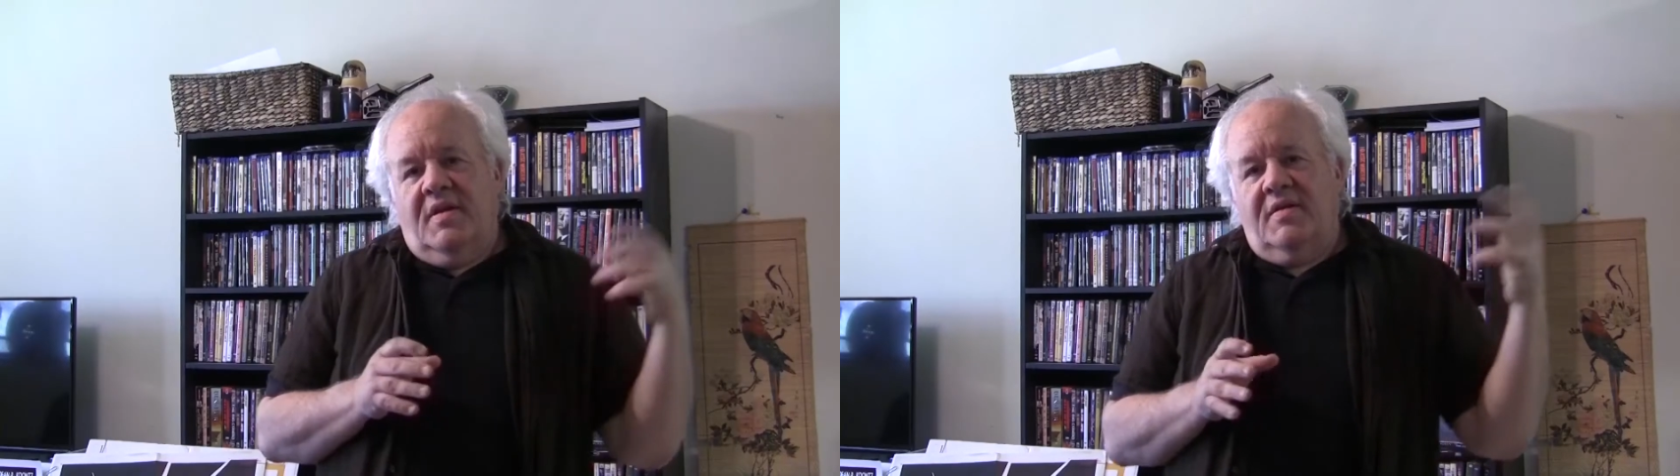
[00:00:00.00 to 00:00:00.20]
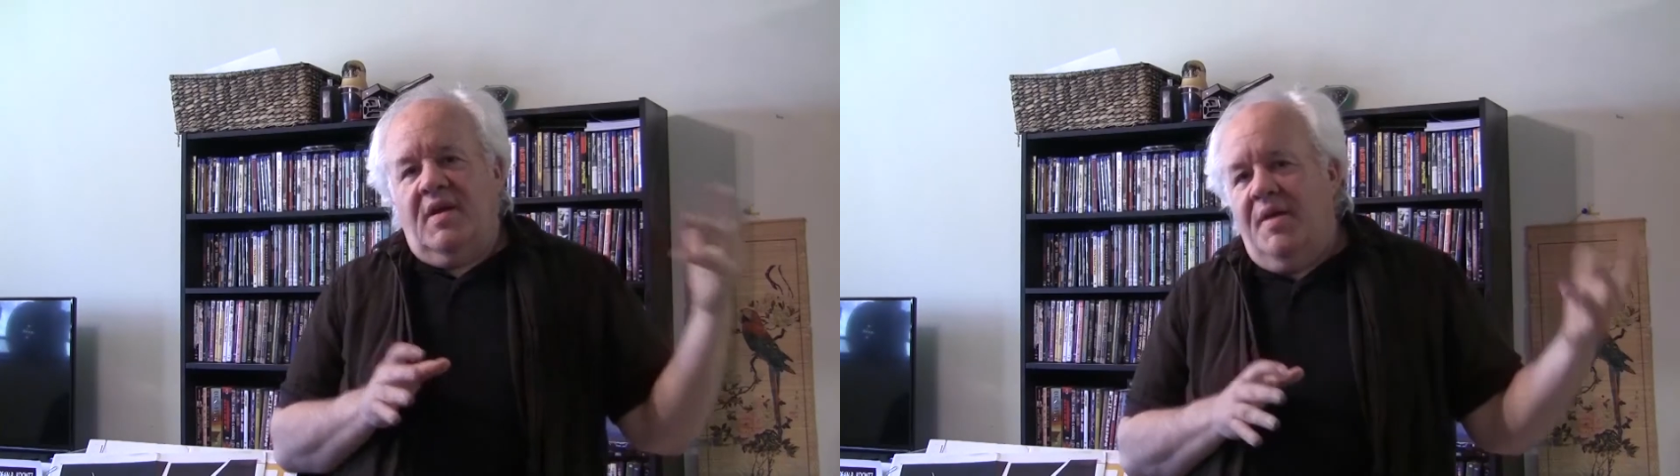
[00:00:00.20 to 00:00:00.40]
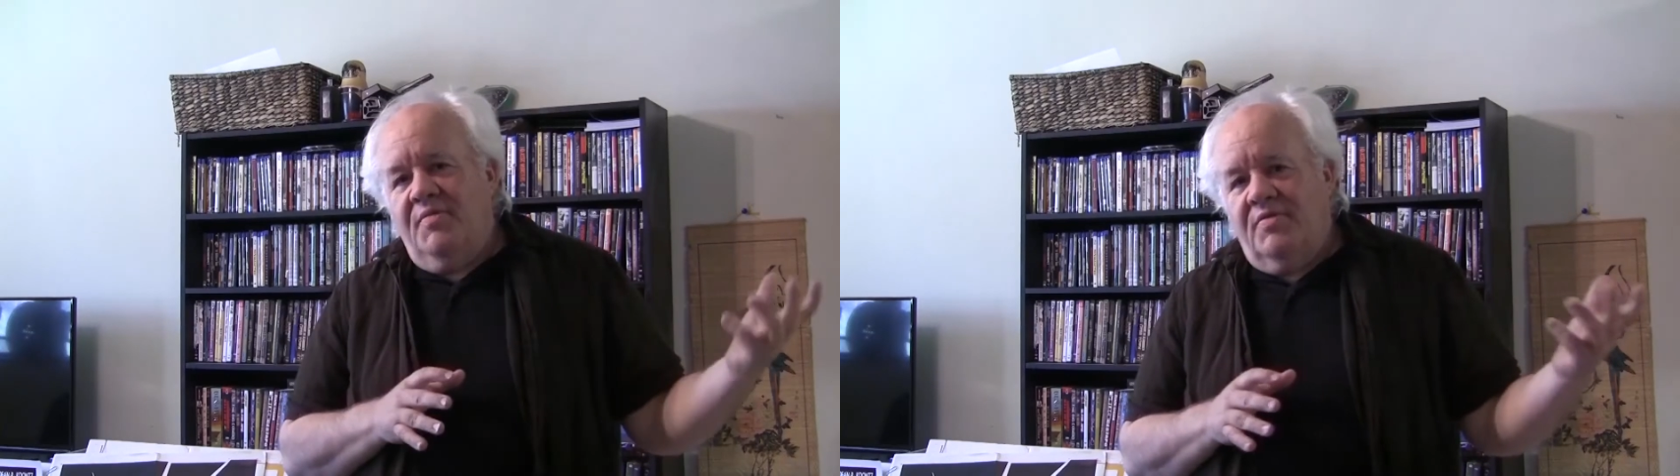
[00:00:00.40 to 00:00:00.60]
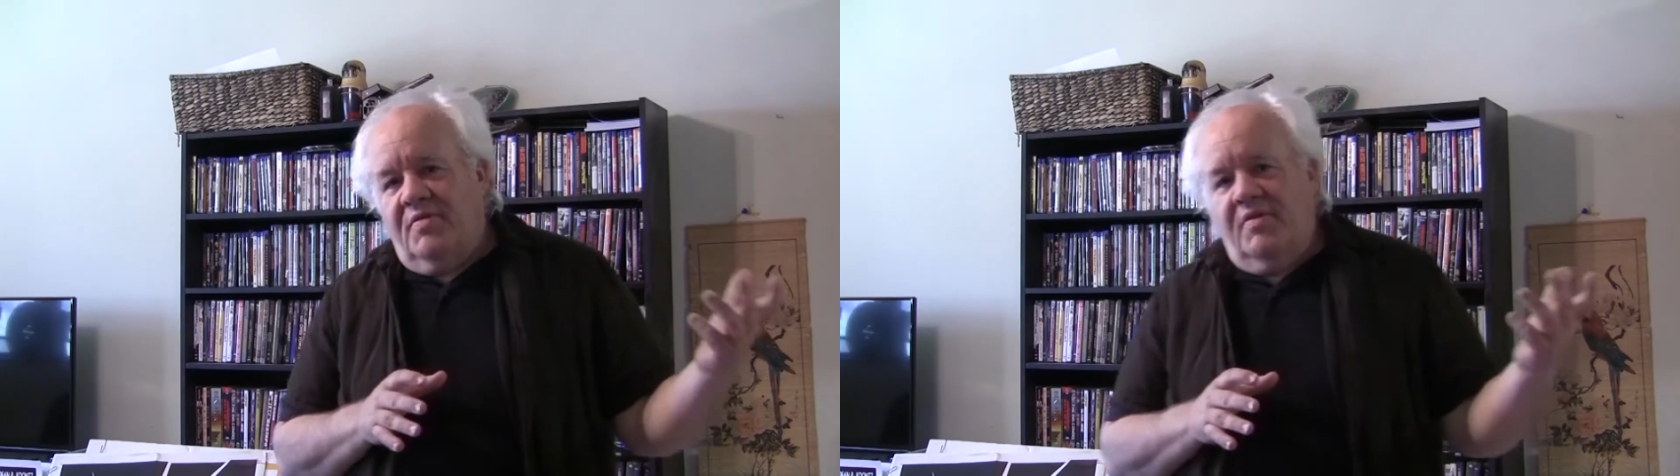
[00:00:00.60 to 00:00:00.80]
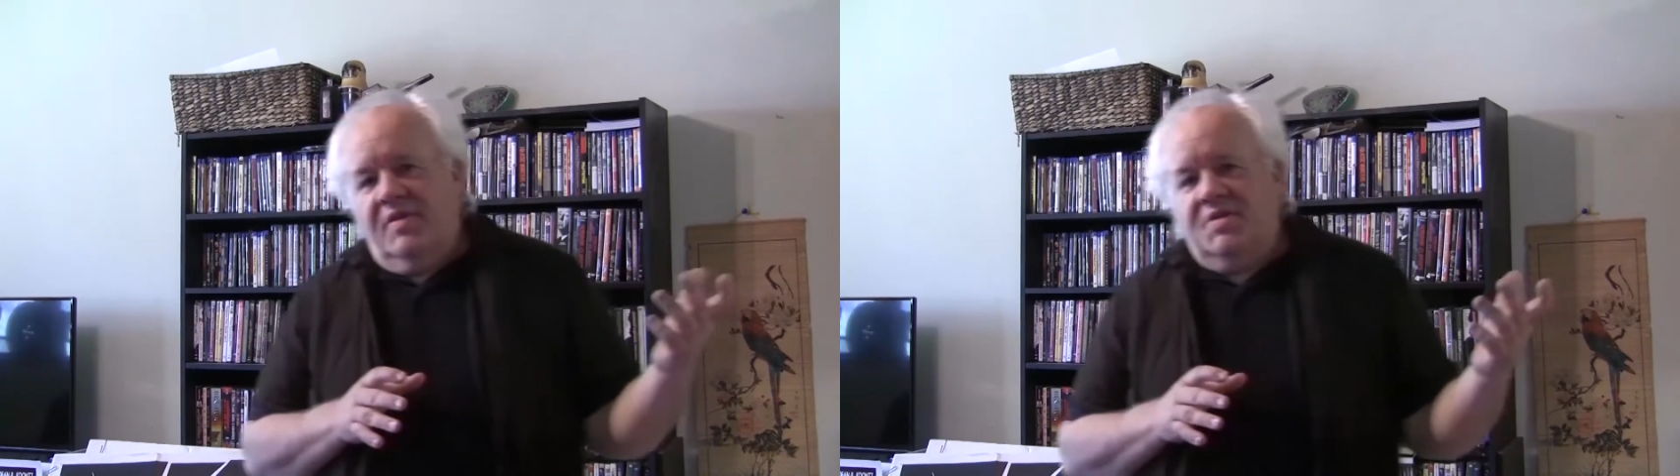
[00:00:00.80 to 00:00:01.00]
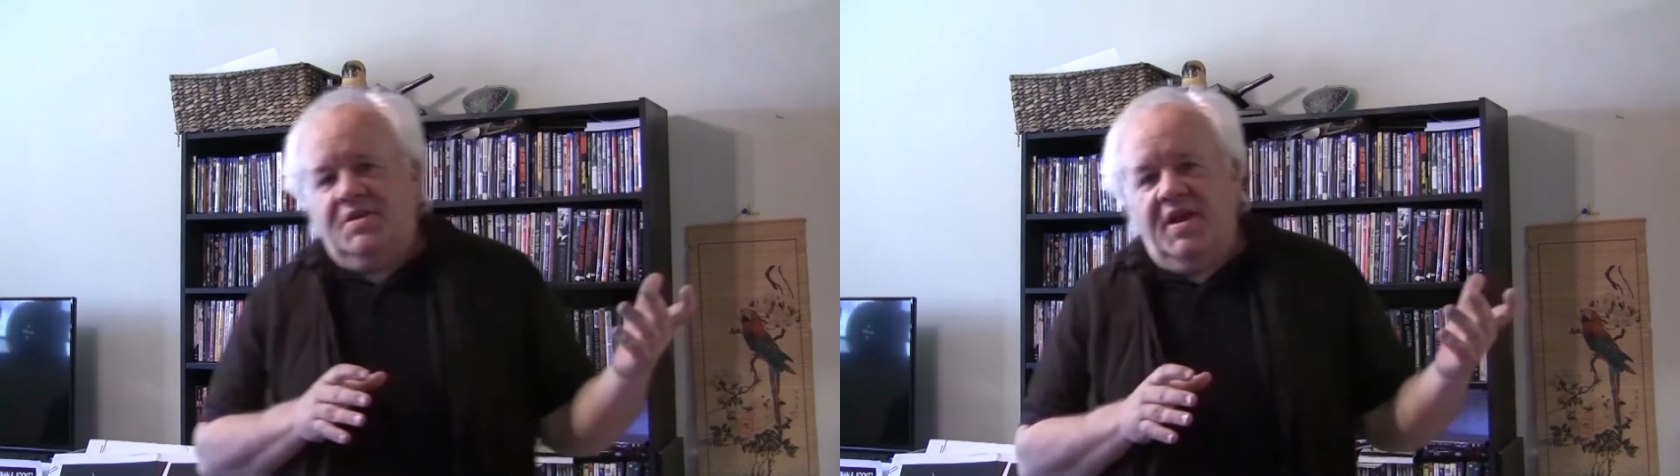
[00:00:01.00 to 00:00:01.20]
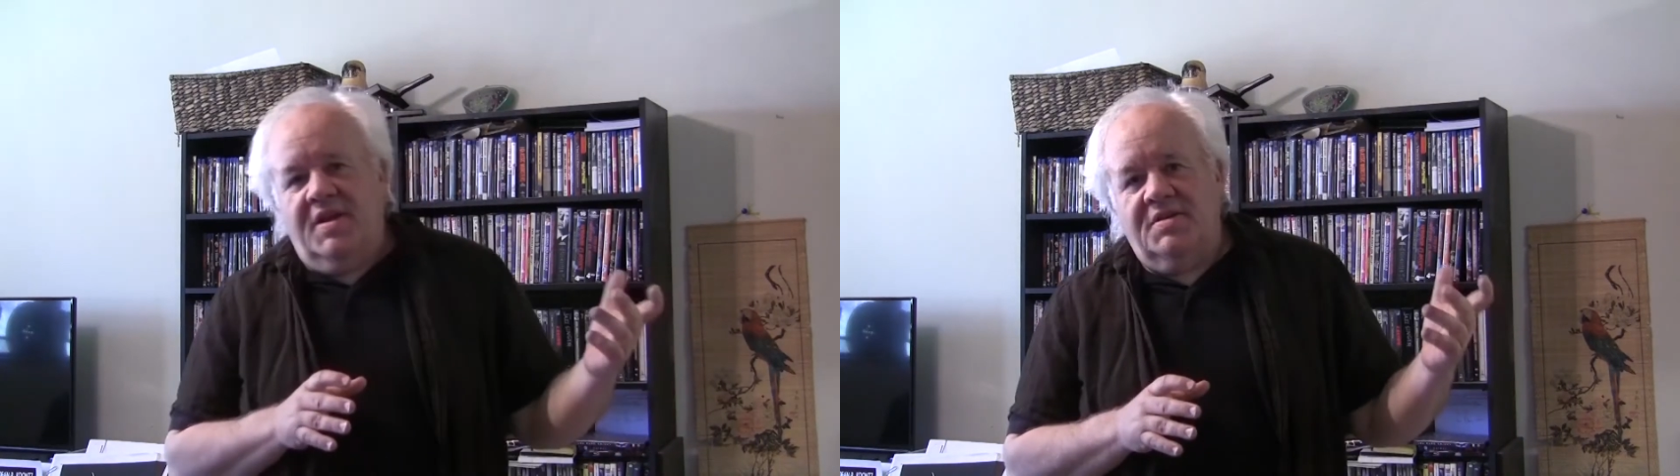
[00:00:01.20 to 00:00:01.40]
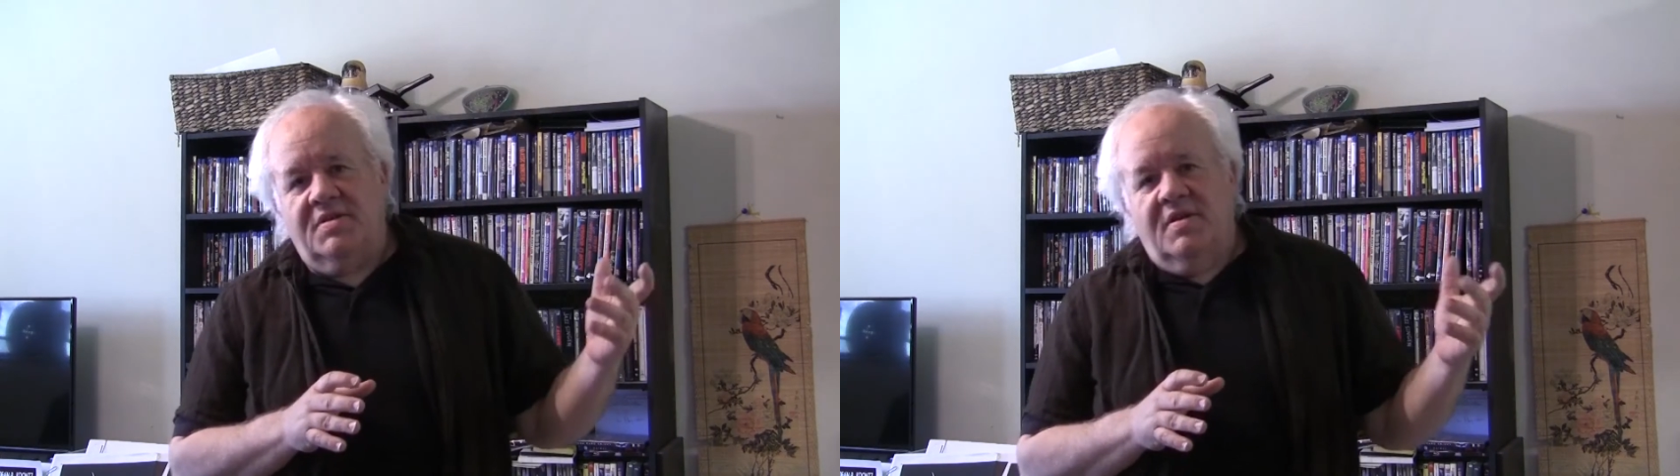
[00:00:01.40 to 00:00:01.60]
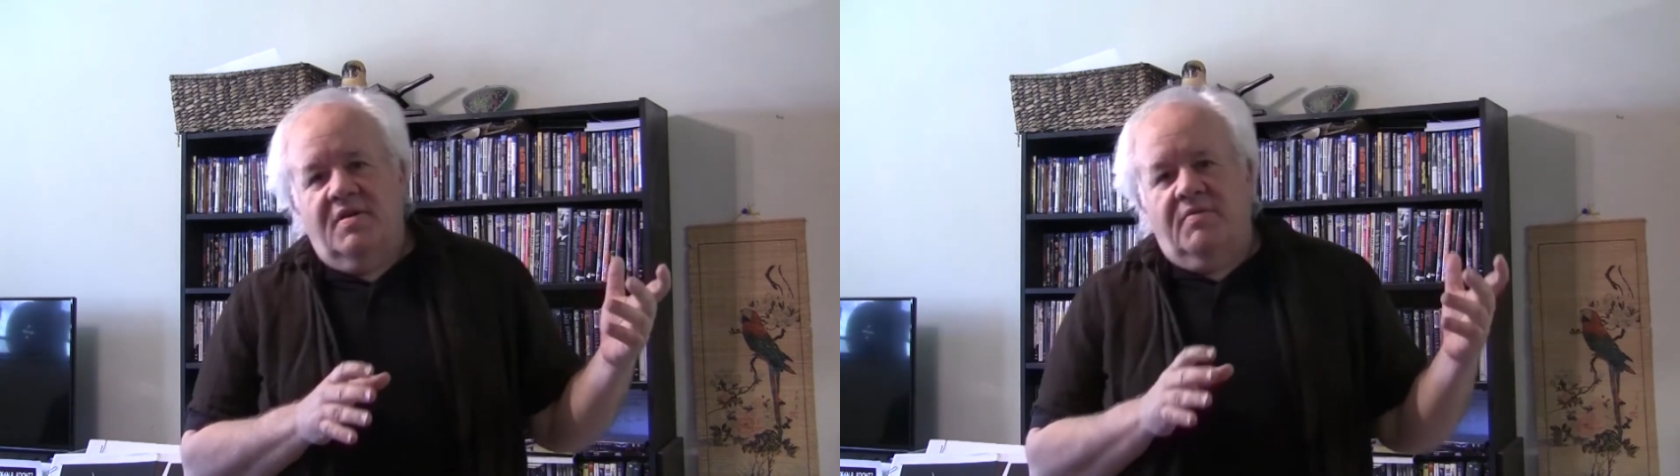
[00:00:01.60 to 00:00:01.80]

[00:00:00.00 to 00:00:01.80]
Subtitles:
Now, times would certainly change